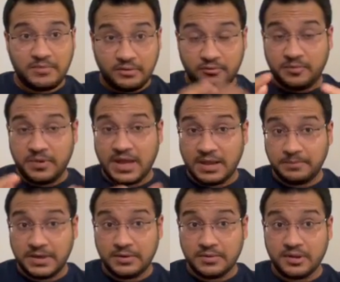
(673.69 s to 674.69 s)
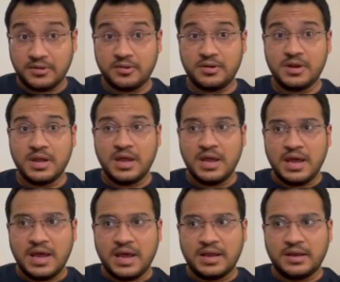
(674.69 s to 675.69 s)
I would be happy to answer,
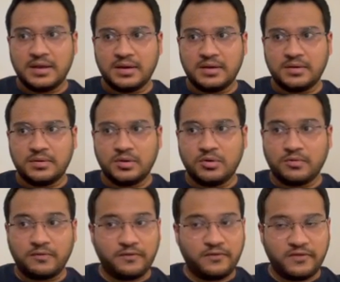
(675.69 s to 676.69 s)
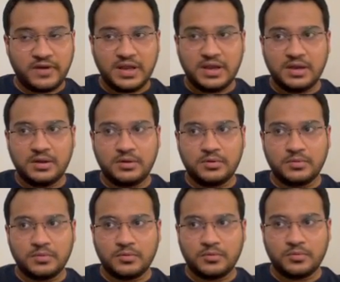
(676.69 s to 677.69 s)
and you're free
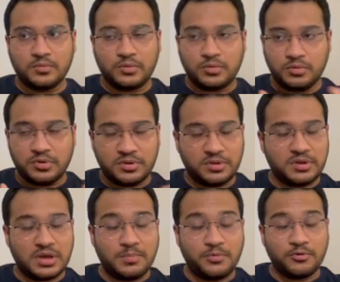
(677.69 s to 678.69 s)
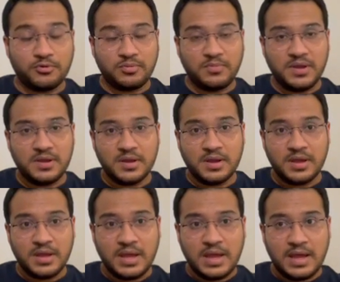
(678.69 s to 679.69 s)
to just approach me,
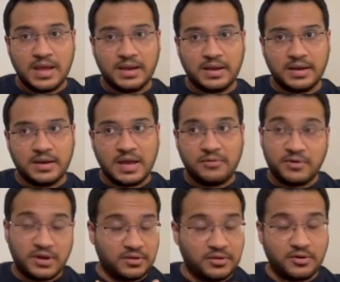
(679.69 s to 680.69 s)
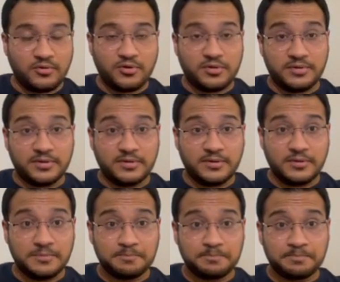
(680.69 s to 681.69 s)
and I would answer your questions.
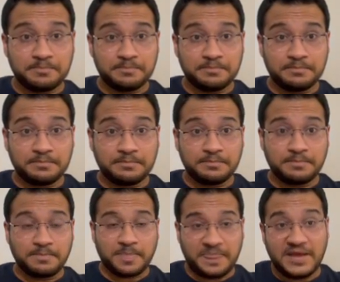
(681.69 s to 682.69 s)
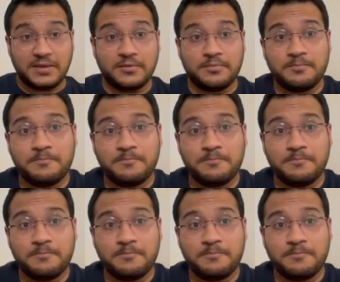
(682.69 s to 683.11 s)
Thank you.